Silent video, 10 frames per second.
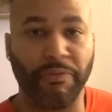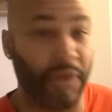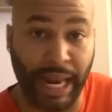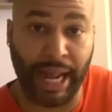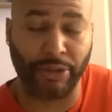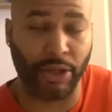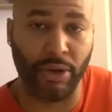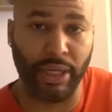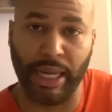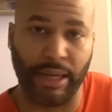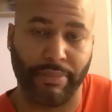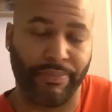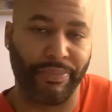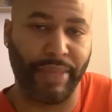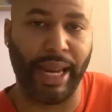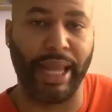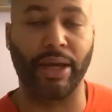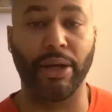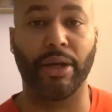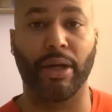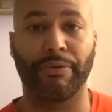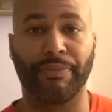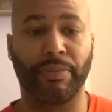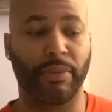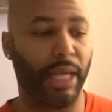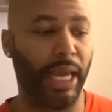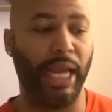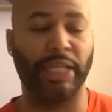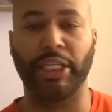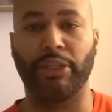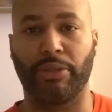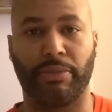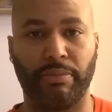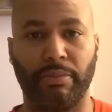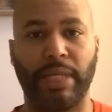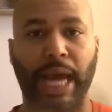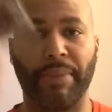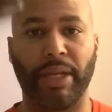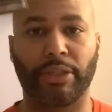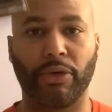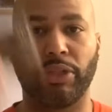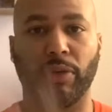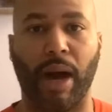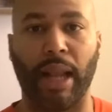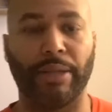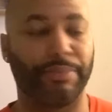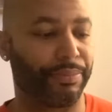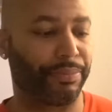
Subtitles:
Flat out told her that ain't good enough. And she got me this Gucci wallet.